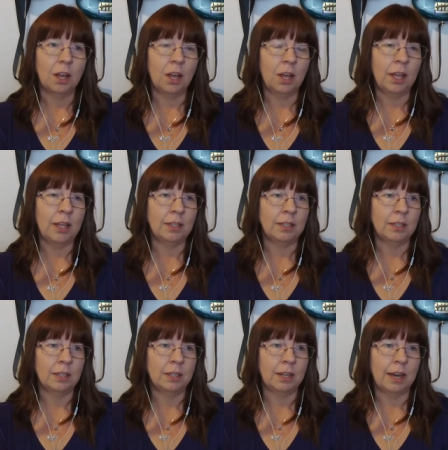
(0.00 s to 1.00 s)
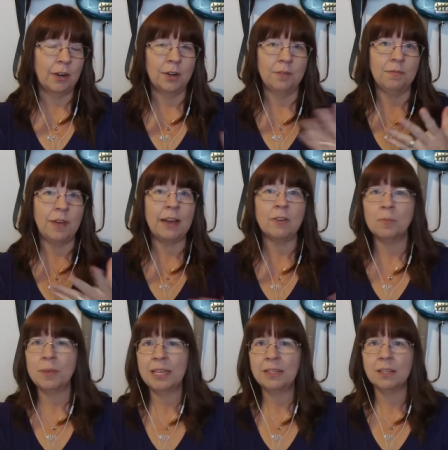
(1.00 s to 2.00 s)
on our
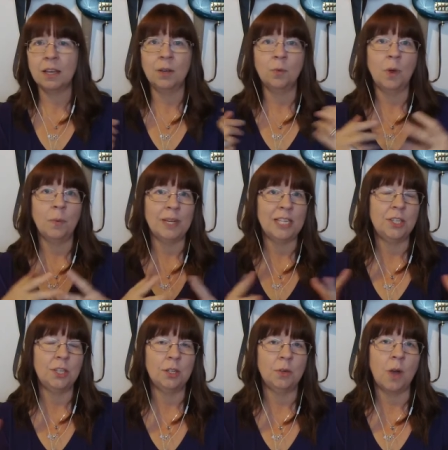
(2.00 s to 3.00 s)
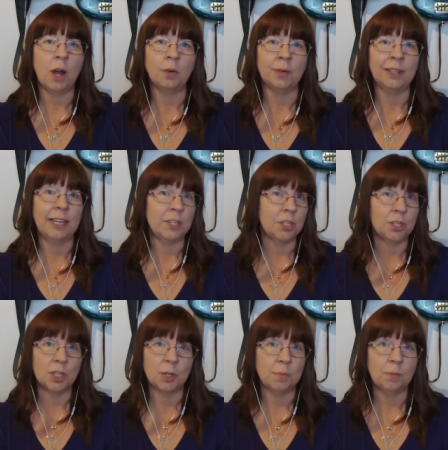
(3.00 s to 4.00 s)
environment, on what we do, our
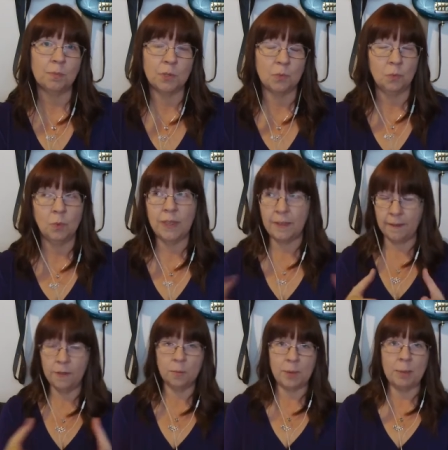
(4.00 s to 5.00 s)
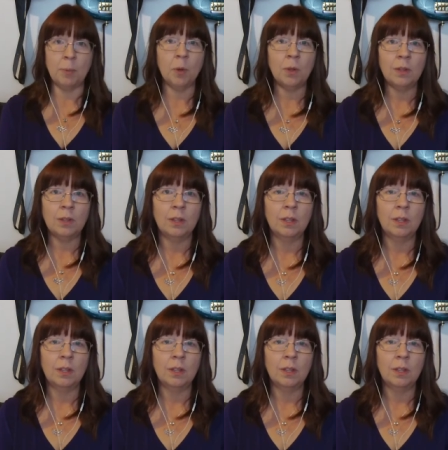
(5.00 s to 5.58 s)
relationships with other people,